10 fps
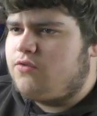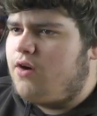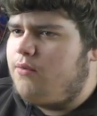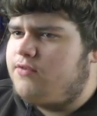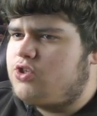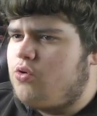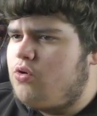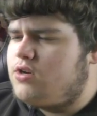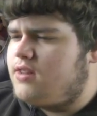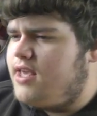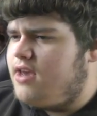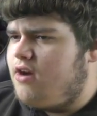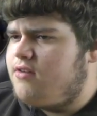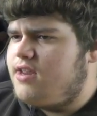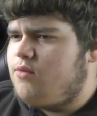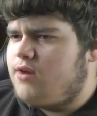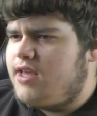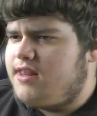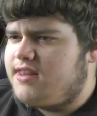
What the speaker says: So right, we've scored. There you go. Now you want to hit the